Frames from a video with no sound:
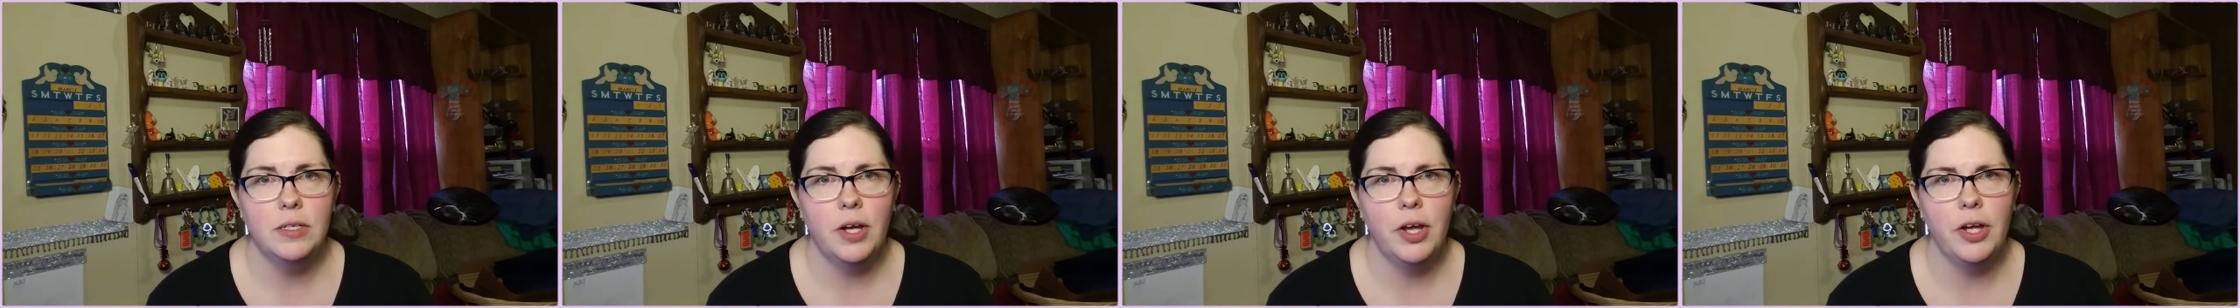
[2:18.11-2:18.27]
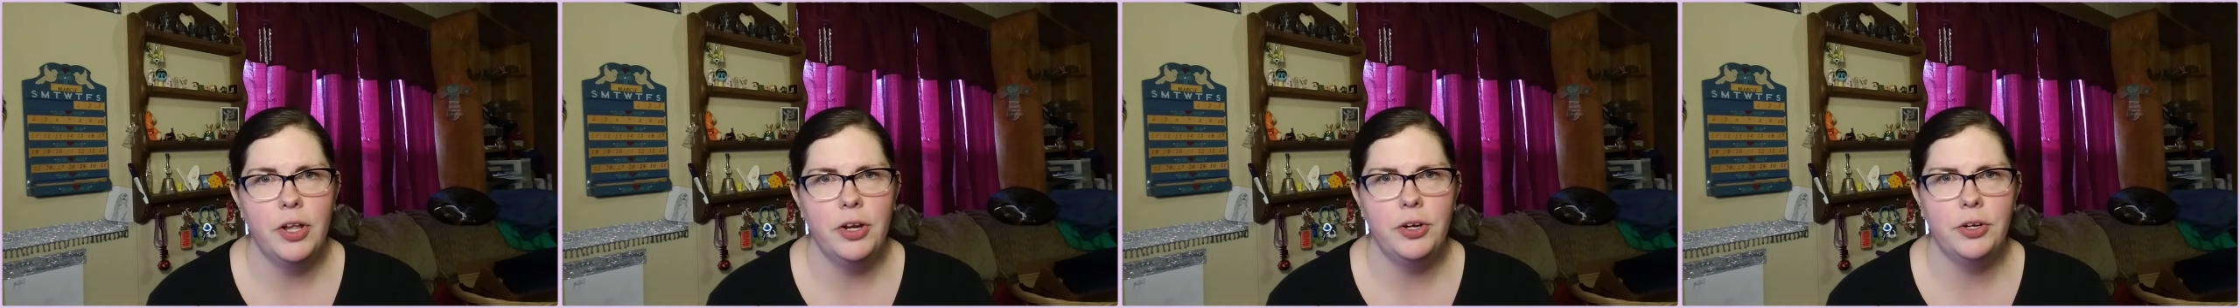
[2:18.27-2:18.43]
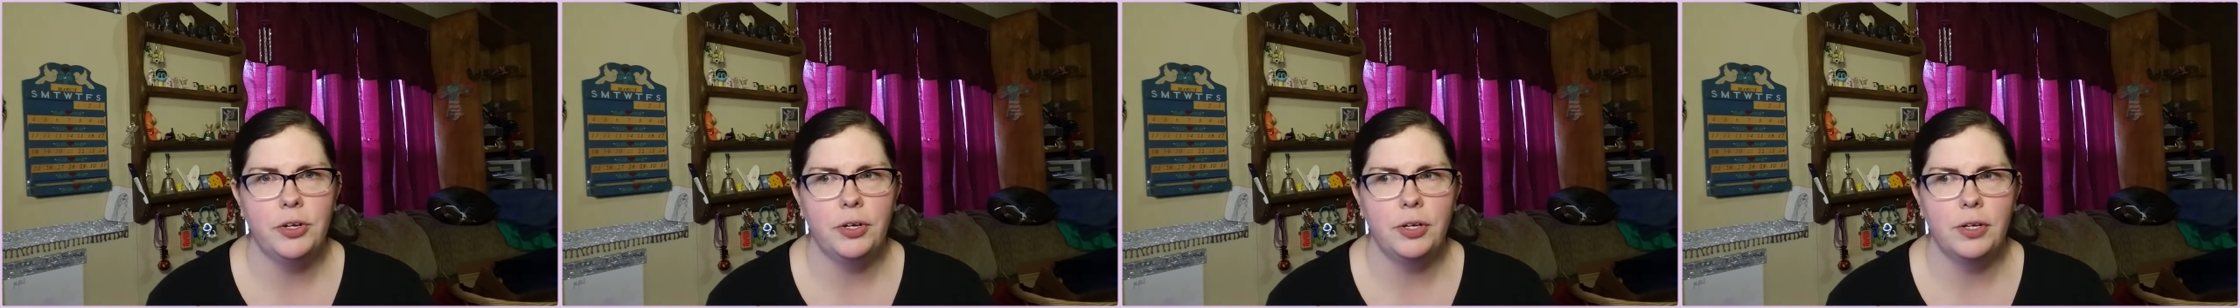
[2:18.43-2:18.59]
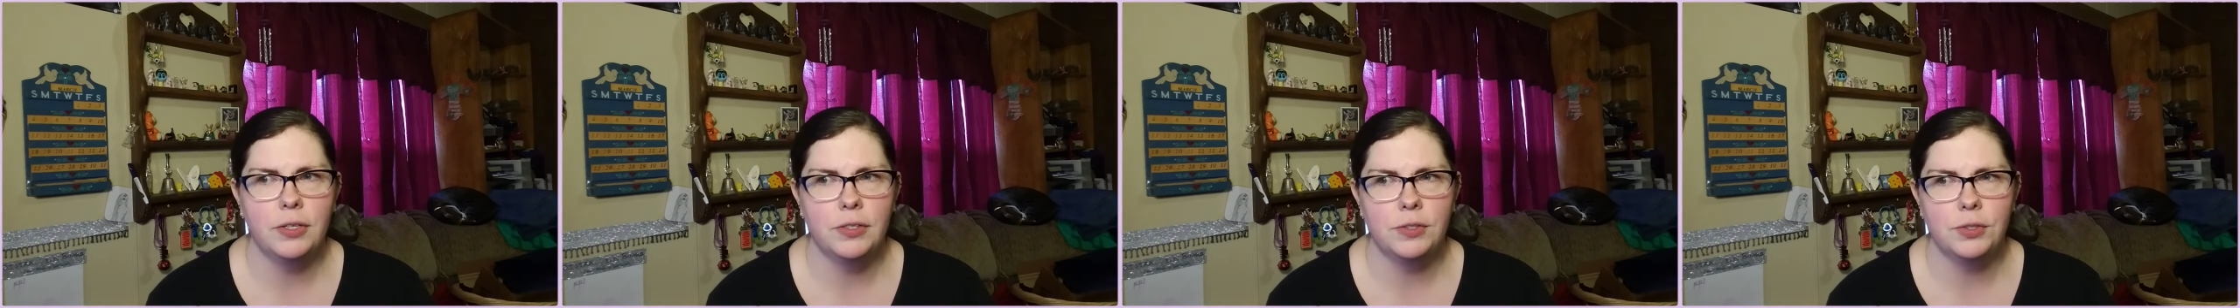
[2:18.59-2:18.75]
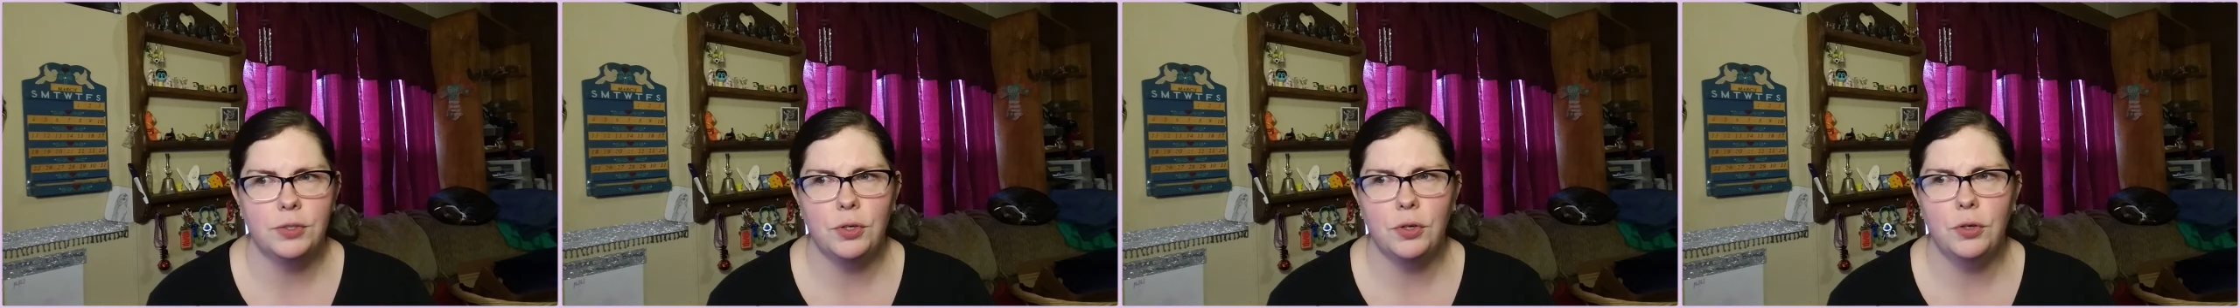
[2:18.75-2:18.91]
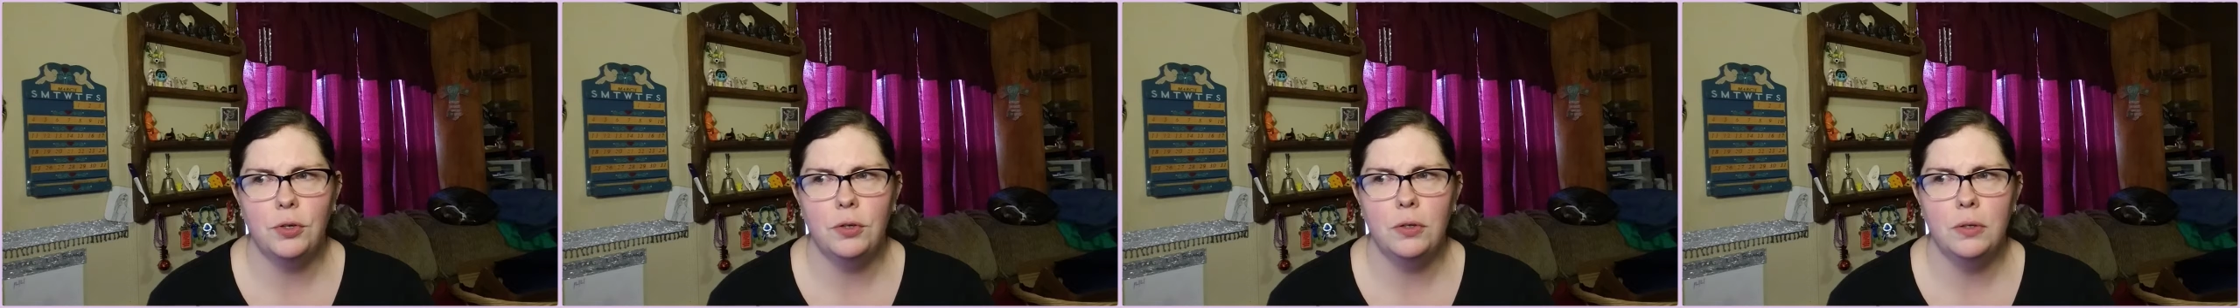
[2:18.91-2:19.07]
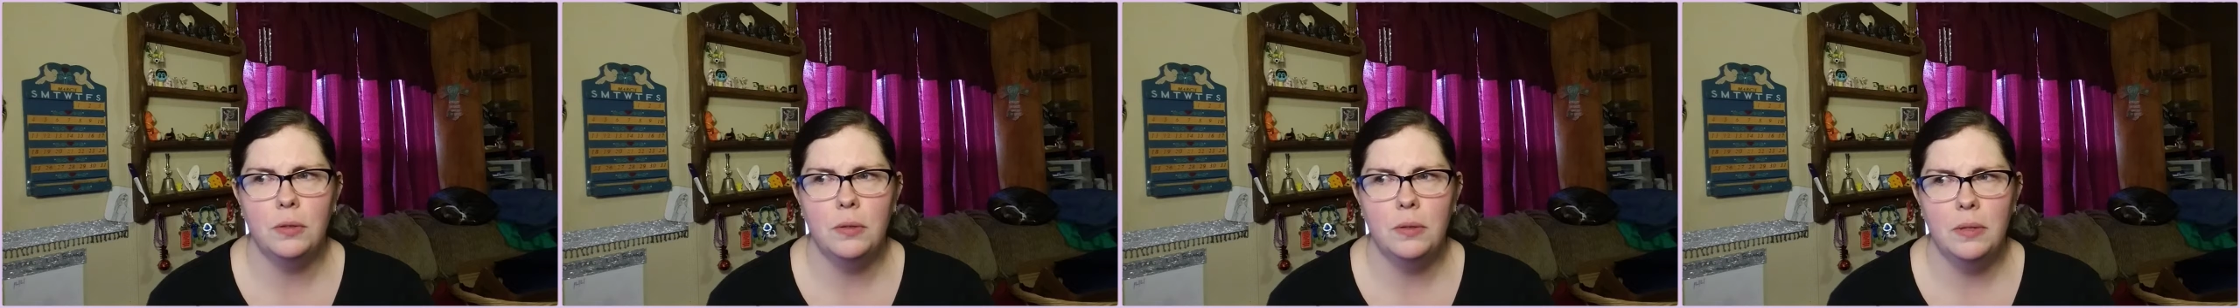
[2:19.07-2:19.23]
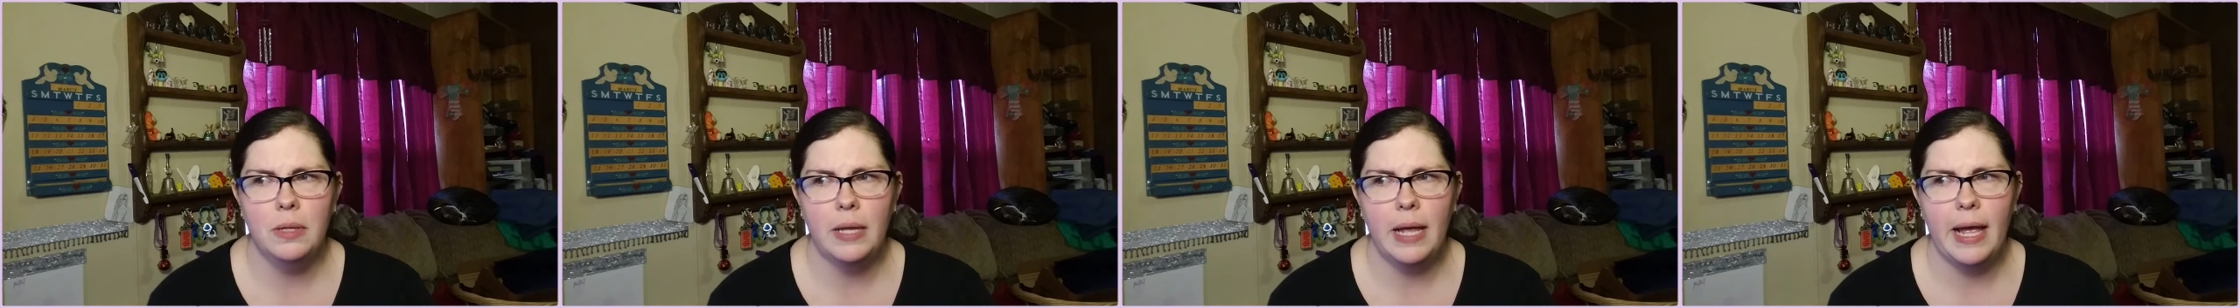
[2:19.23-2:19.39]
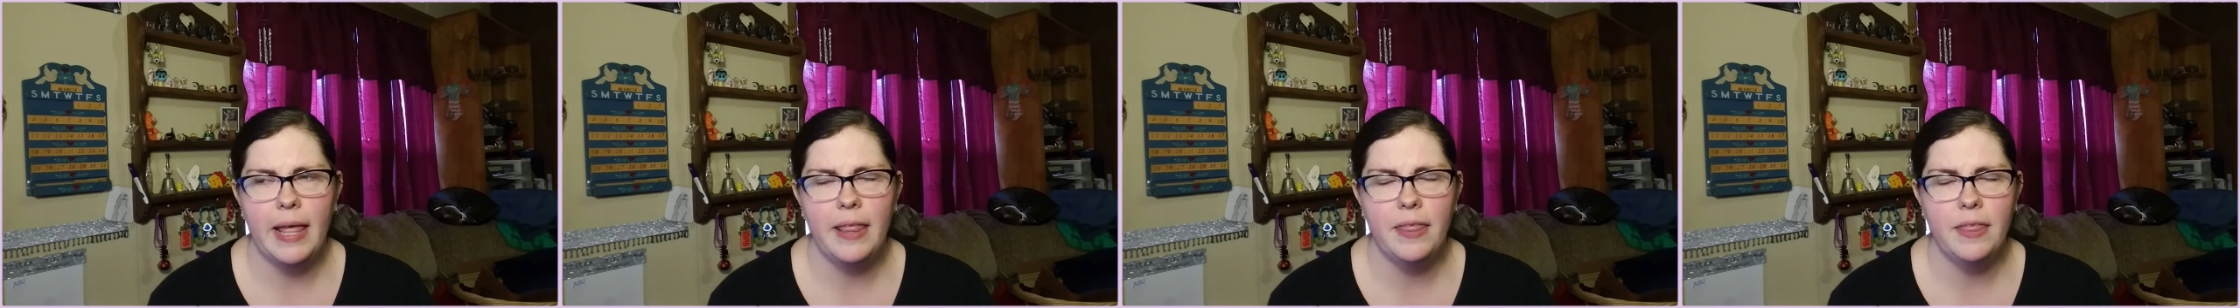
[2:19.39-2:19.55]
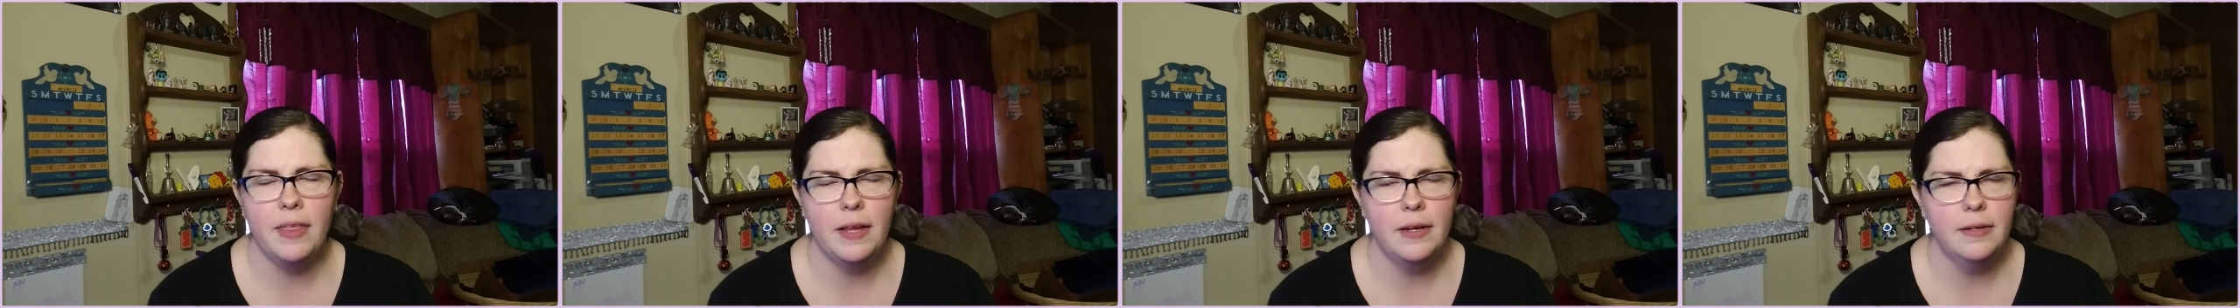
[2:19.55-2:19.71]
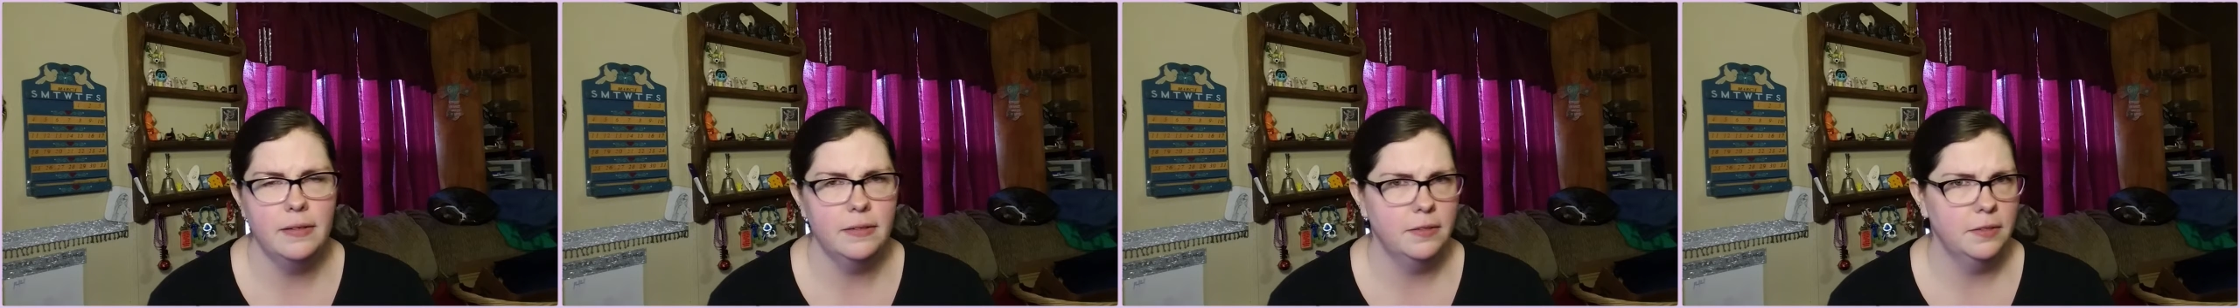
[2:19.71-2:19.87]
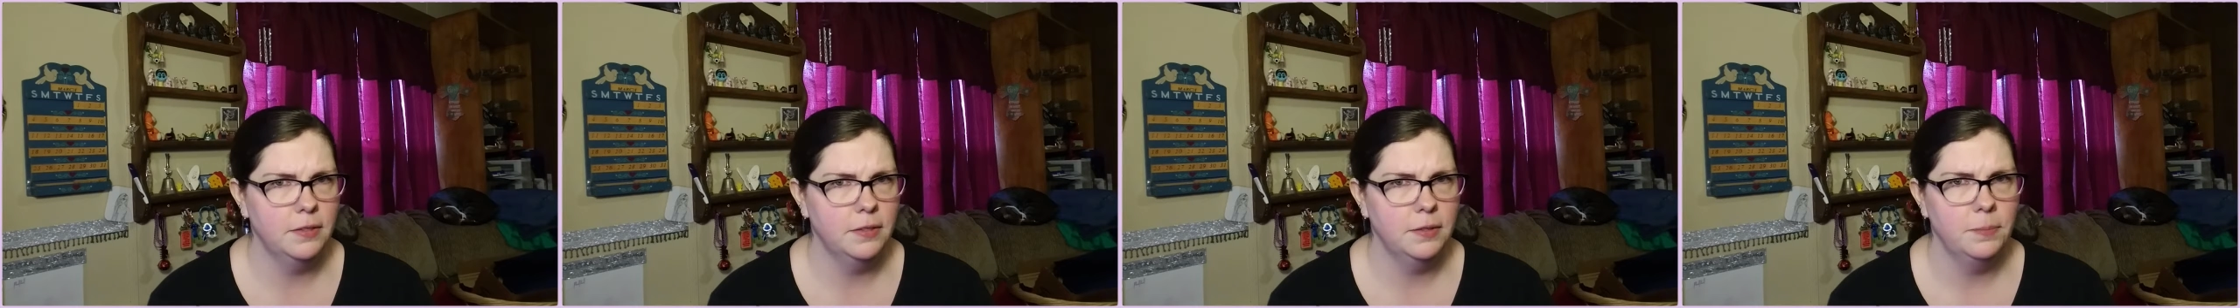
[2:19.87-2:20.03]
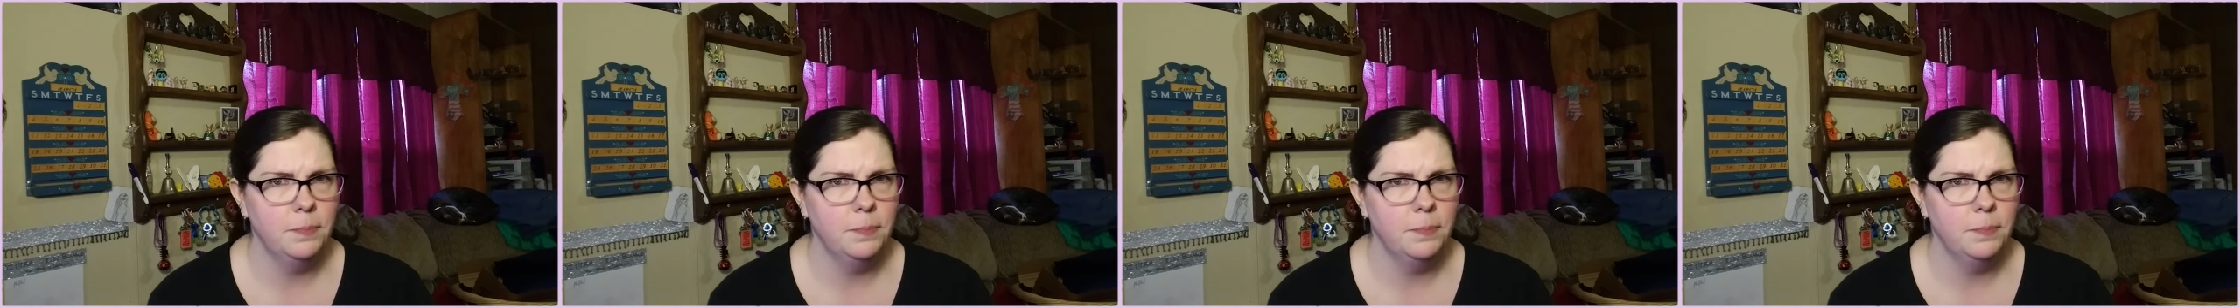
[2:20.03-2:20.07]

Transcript: under control, I think.